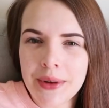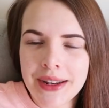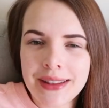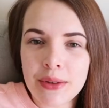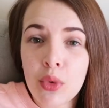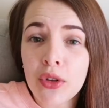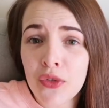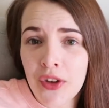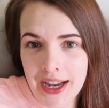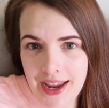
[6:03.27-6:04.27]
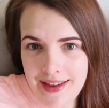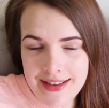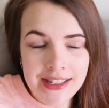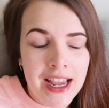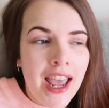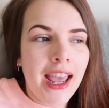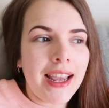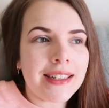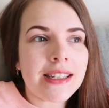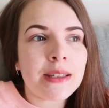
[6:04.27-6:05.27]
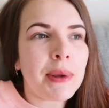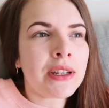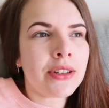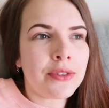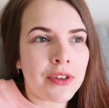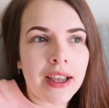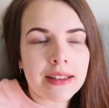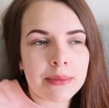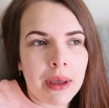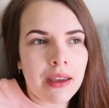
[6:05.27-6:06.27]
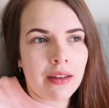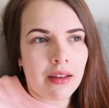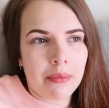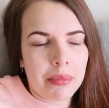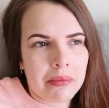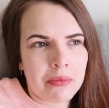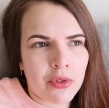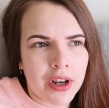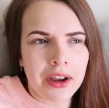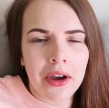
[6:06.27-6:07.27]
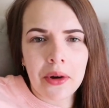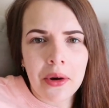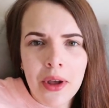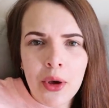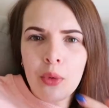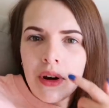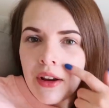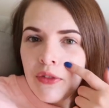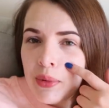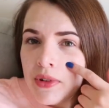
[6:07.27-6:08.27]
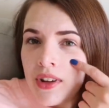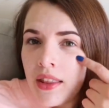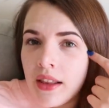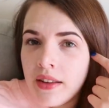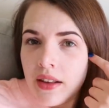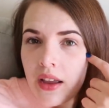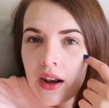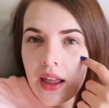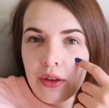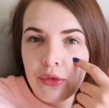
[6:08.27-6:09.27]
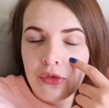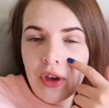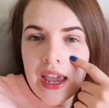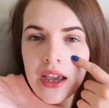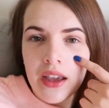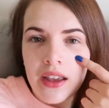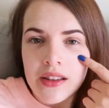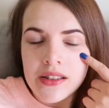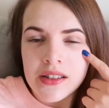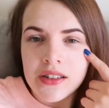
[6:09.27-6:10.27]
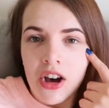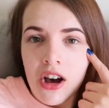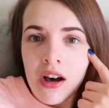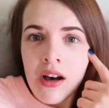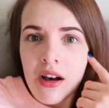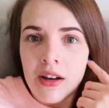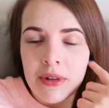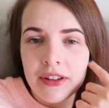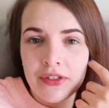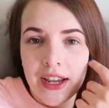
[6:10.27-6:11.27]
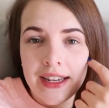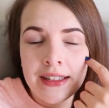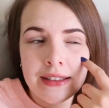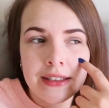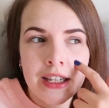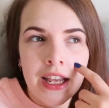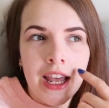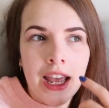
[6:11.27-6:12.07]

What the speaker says: And what's funny is, it's a special effects makeup video where I've done this kind of like fake scar on my face,